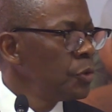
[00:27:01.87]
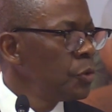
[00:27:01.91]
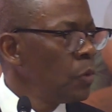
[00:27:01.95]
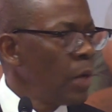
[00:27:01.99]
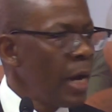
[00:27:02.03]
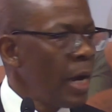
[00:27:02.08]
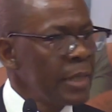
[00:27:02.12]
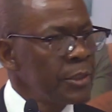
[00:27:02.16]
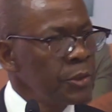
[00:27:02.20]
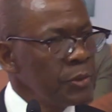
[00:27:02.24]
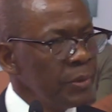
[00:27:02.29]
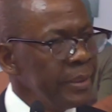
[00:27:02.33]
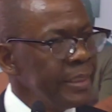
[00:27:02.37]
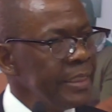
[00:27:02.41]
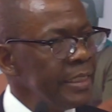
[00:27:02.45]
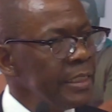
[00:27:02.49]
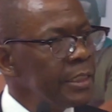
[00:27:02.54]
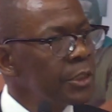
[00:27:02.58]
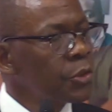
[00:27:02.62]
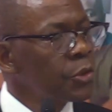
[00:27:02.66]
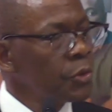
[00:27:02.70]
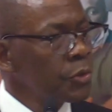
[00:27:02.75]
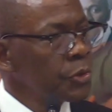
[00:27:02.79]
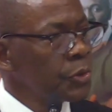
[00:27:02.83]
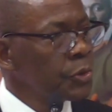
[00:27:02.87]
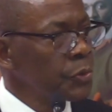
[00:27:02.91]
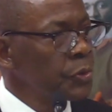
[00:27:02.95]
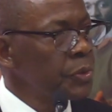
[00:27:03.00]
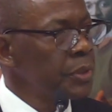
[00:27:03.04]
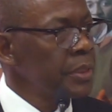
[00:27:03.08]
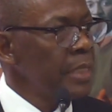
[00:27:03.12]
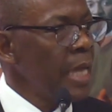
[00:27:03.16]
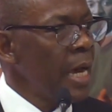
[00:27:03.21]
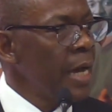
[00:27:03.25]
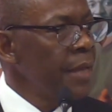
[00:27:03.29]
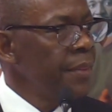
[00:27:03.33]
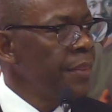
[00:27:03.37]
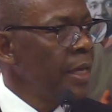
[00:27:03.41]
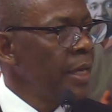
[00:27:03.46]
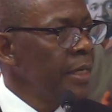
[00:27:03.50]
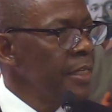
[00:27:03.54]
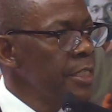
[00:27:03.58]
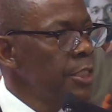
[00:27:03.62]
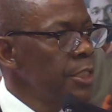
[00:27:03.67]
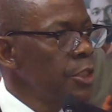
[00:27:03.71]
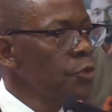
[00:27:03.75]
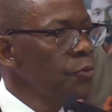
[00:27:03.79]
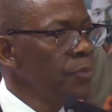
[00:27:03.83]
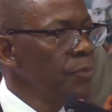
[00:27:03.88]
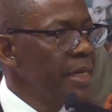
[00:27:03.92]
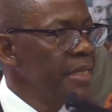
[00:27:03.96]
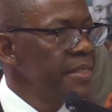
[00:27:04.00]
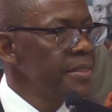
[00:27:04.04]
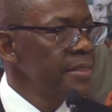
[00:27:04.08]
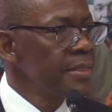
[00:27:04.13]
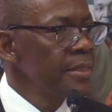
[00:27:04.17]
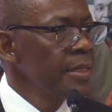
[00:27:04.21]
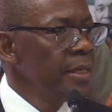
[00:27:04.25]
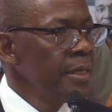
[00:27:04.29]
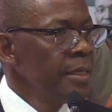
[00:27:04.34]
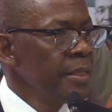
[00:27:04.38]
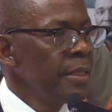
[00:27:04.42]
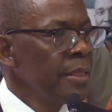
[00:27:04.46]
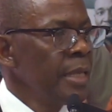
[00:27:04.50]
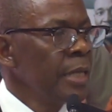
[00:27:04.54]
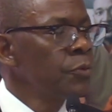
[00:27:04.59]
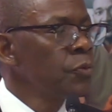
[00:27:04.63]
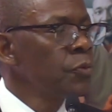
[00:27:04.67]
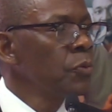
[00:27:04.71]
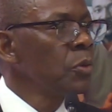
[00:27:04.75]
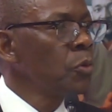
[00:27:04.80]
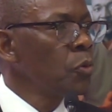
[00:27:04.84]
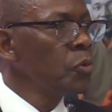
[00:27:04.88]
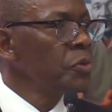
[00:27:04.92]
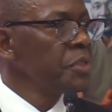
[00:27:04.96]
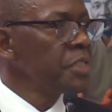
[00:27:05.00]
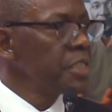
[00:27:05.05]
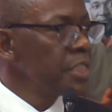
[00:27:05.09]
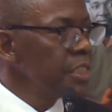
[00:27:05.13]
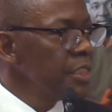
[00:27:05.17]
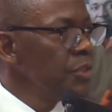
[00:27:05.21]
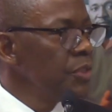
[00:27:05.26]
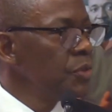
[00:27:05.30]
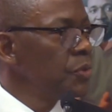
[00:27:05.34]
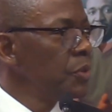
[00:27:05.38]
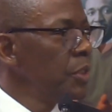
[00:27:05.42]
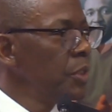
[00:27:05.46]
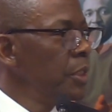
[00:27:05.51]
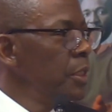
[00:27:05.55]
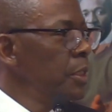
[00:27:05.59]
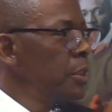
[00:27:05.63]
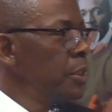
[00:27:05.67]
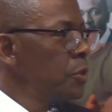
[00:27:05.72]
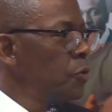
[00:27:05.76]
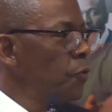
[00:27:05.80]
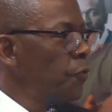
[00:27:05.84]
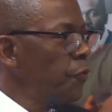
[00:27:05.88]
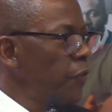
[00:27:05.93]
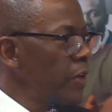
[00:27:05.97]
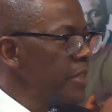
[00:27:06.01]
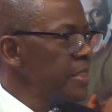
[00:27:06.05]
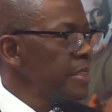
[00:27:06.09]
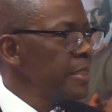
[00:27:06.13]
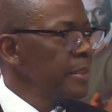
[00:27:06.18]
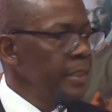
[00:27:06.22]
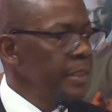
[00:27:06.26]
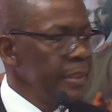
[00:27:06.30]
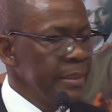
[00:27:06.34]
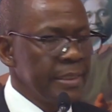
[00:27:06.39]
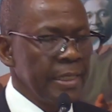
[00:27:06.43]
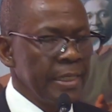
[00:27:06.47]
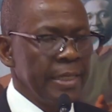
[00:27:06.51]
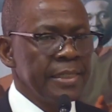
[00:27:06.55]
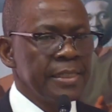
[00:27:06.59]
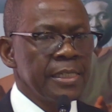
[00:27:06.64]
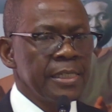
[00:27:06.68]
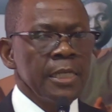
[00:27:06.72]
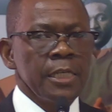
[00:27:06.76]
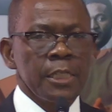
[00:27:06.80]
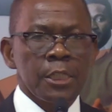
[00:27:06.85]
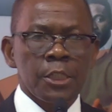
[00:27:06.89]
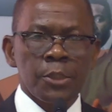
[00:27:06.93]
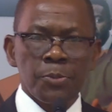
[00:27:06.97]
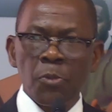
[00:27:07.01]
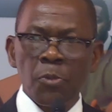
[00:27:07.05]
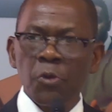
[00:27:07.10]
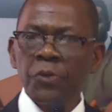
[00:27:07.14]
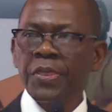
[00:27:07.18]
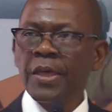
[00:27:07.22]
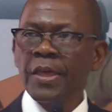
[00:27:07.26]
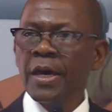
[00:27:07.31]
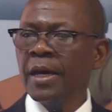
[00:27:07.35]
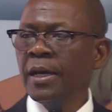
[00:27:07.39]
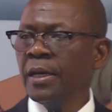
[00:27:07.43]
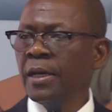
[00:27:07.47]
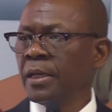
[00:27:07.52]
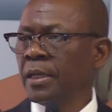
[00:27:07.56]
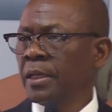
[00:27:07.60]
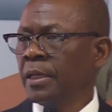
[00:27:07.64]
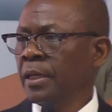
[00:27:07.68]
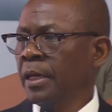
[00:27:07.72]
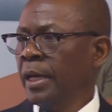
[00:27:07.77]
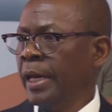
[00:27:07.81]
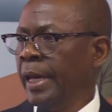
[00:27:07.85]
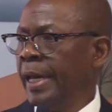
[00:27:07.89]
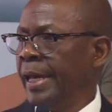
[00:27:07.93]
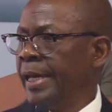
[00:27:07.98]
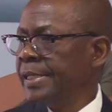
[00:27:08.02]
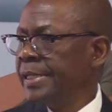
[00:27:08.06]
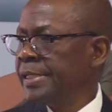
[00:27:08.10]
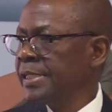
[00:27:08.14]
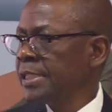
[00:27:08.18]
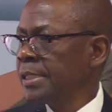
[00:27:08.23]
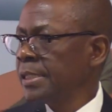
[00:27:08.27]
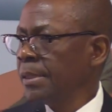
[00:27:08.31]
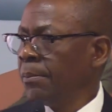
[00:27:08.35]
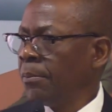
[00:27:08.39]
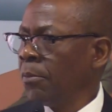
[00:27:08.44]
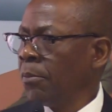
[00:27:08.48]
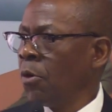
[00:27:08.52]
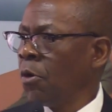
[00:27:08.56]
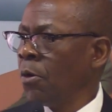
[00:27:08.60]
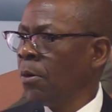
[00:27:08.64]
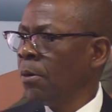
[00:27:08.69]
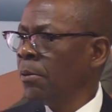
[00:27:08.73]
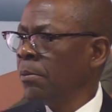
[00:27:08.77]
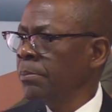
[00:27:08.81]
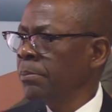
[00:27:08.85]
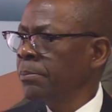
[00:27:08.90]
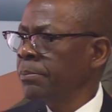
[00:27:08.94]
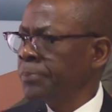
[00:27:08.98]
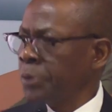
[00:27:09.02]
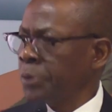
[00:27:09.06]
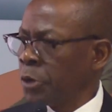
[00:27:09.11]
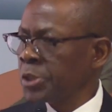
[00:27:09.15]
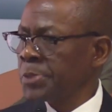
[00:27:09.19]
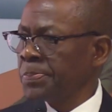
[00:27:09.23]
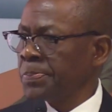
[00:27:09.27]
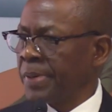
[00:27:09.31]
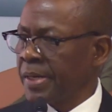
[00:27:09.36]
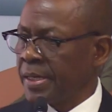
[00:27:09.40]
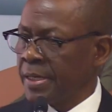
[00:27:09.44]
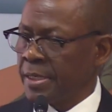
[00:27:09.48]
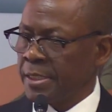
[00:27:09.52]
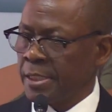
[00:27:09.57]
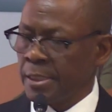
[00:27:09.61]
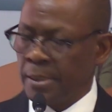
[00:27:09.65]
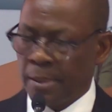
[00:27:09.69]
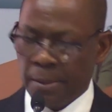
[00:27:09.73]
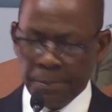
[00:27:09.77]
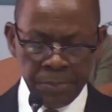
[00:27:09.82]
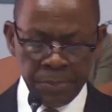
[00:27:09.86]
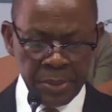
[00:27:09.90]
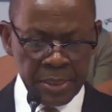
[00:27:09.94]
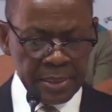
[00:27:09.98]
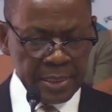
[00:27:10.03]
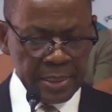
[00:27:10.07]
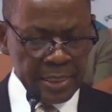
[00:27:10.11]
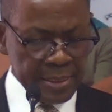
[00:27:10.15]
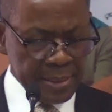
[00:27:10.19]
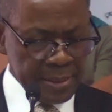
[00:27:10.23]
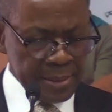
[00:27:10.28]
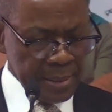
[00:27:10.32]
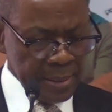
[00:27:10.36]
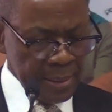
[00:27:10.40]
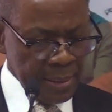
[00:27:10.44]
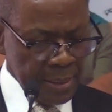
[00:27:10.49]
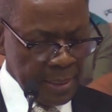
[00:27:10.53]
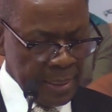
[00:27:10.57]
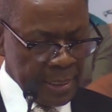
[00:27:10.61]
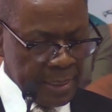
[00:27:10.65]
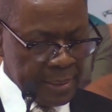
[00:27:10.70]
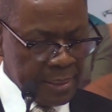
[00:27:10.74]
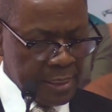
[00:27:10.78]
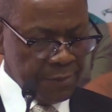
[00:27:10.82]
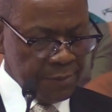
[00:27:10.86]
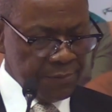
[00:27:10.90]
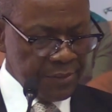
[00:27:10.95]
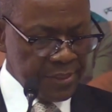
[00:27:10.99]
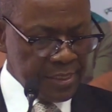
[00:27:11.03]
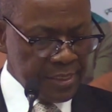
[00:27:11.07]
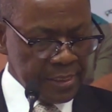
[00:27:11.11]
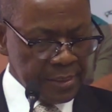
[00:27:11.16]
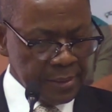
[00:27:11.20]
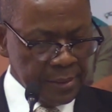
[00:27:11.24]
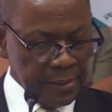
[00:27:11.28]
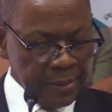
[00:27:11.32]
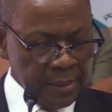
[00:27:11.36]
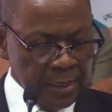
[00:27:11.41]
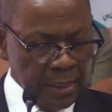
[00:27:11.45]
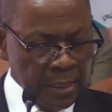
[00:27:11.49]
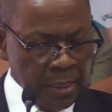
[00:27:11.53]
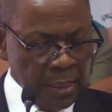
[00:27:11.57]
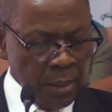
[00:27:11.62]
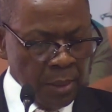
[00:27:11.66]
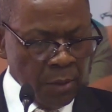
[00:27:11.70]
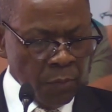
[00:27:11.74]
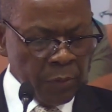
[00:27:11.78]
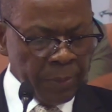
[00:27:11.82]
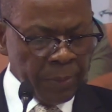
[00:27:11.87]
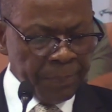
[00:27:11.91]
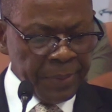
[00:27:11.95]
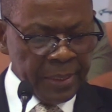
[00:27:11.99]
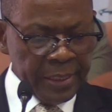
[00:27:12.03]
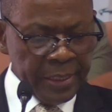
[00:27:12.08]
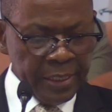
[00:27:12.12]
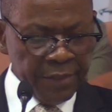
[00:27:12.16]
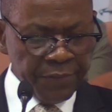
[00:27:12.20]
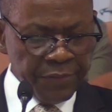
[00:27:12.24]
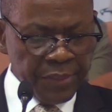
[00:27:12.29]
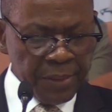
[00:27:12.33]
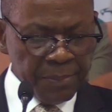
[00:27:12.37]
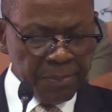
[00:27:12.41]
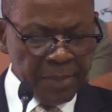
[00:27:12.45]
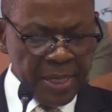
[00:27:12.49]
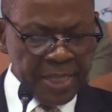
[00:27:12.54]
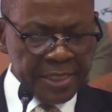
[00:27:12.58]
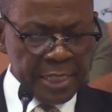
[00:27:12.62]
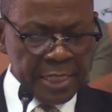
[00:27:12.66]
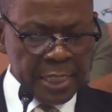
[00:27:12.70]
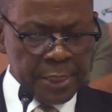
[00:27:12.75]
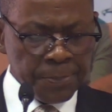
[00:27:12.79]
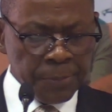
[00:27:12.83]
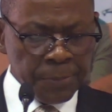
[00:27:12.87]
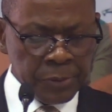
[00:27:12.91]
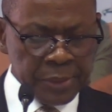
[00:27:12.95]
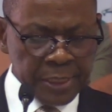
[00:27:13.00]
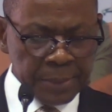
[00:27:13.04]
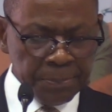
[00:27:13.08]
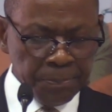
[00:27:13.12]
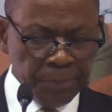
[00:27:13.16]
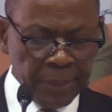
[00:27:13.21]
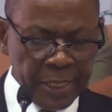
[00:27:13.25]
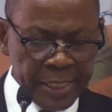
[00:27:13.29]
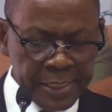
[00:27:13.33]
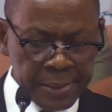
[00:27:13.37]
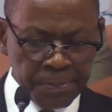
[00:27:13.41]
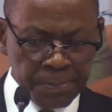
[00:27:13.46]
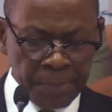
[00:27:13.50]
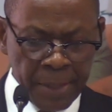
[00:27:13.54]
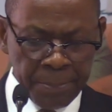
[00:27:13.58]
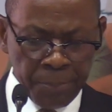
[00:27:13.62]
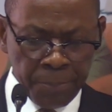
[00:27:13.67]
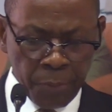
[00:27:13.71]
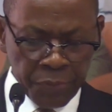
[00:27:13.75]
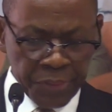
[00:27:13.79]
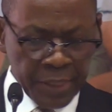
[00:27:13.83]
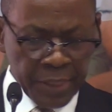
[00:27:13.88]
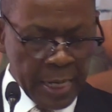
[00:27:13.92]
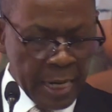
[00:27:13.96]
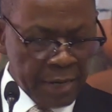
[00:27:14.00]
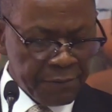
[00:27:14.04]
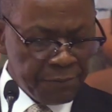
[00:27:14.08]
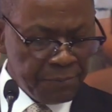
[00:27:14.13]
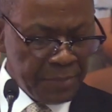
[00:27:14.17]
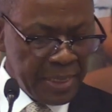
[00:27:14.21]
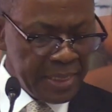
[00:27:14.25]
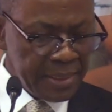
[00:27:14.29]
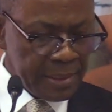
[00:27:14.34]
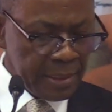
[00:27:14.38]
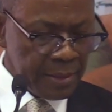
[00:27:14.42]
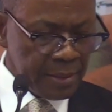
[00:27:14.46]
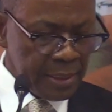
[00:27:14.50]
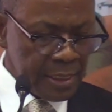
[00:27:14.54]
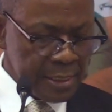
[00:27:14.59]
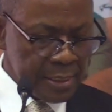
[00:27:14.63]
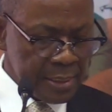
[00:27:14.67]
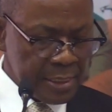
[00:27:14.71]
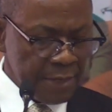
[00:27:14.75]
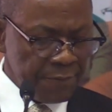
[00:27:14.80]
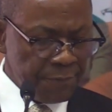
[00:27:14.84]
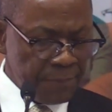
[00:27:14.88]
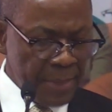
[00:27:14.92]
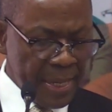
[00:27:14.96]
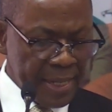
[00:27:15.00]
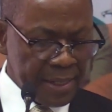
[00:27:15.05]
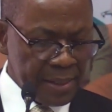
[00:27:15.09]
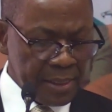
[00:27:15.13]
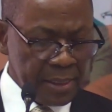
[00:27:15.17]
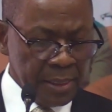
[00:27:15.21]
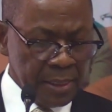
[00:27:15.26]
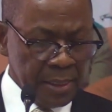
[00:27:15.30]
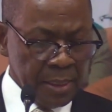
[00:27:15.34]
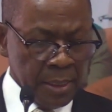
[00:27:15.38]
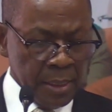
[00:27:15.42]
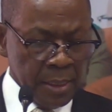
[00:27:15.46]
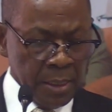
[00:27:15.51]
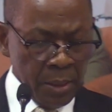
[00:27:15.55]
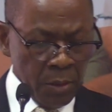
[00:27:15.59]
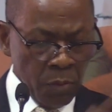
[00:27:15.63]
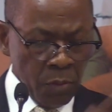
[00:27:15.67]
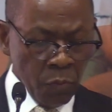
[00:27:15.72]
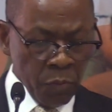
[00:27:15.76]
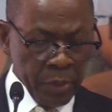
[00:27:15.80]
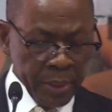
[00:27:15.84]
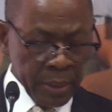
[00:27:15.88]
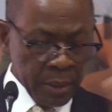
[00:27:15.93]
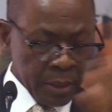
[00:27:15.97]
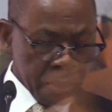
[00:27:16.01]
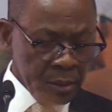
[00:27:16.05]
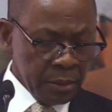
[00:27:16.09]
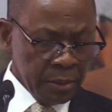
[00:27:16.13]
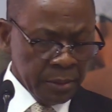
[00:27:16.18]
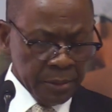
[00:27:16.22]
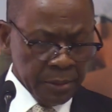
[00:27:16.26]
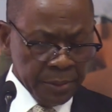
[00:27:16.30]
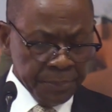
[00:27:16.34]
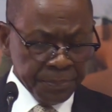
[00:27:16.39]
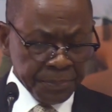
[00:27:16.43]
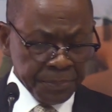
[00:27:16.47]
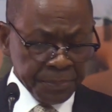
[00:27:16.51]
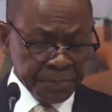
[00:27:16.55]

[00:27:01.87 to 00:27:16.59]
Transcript: to actually introduce other instruments that will continue to facilitate smoother and more prosperous business activity. We believe the measures put in place by both government and the Reserve Bank will